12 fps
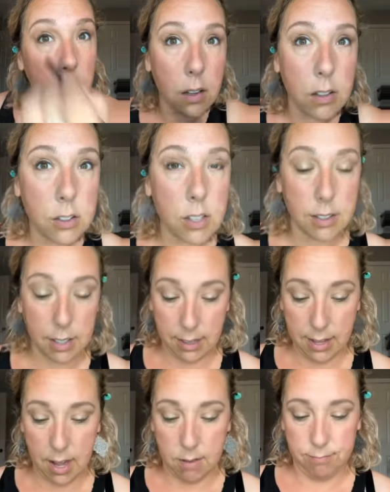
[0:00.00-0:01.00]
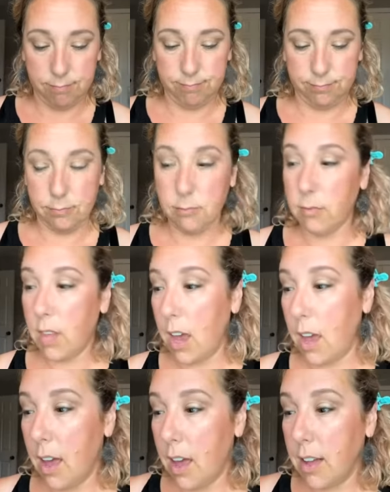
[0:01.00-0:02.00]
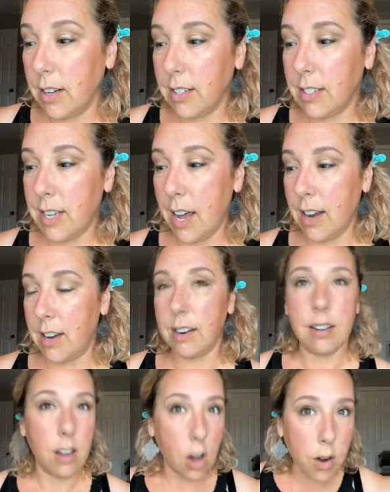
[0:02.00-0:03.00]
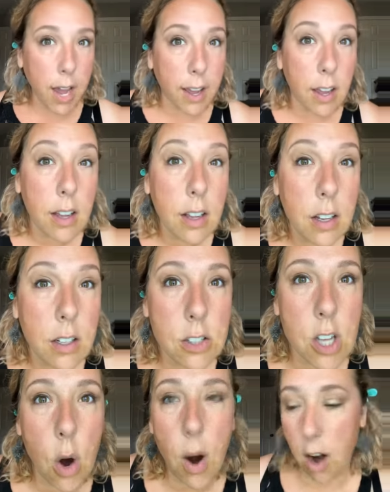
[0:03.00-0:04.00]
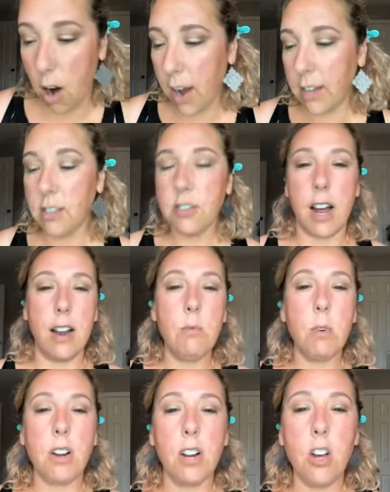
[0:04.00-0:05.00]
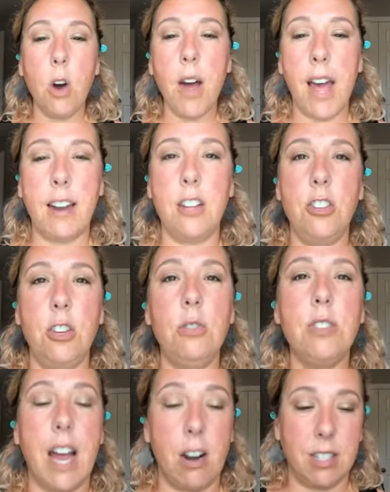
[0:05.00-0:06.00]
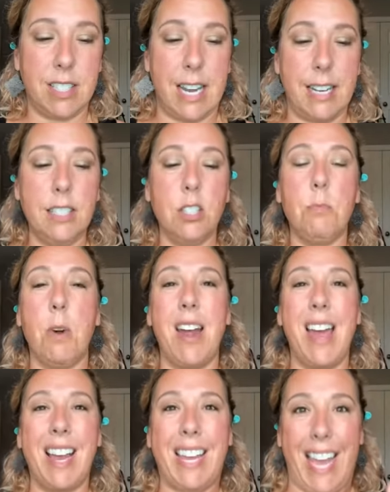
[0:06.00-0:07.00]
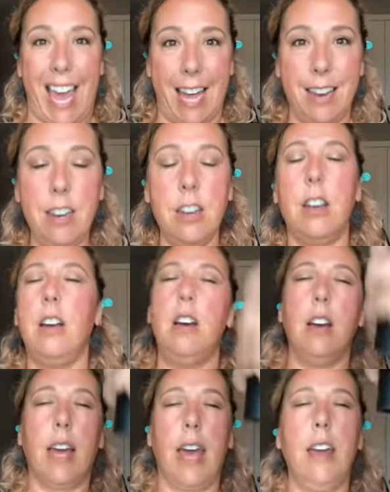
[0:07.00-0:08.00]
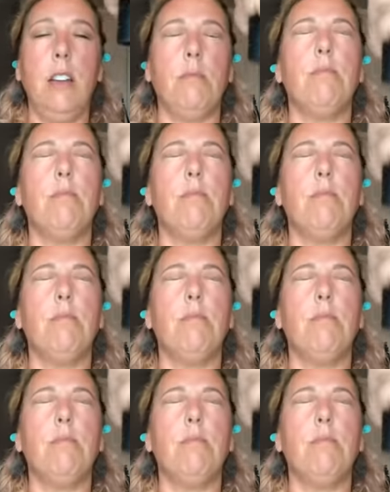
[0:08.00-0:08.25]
Just like that. Done. Okay, so our eyes are done. We're going to go ahead and use our setting spray again. Okay.